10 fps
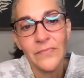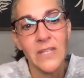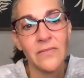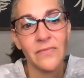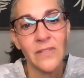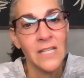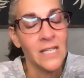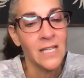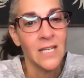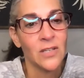if
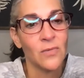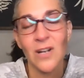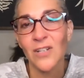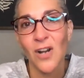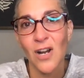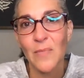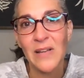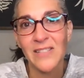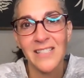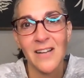you want to talk
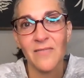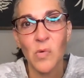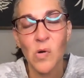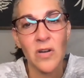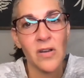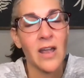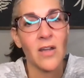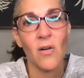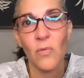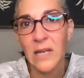about stuff more, I
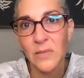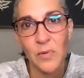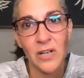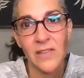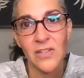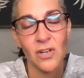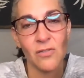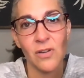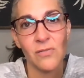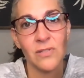always put in the show
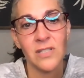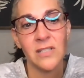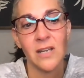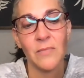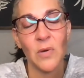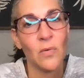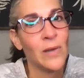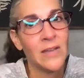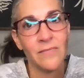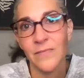notes a
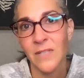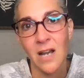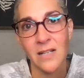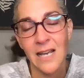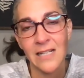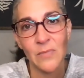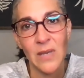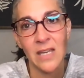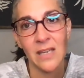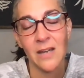way to contact
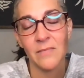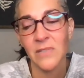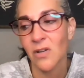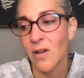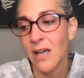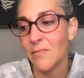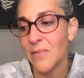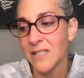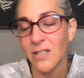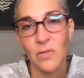me, to go ahead and
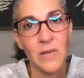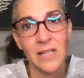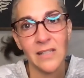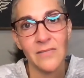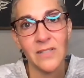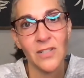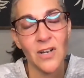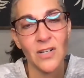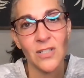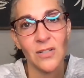message me. I'd love to
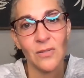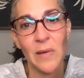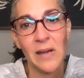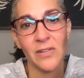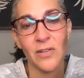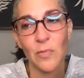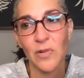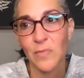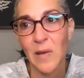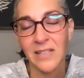talk to you about your
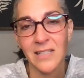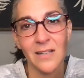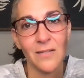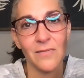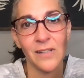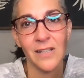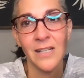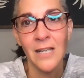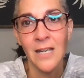perspective and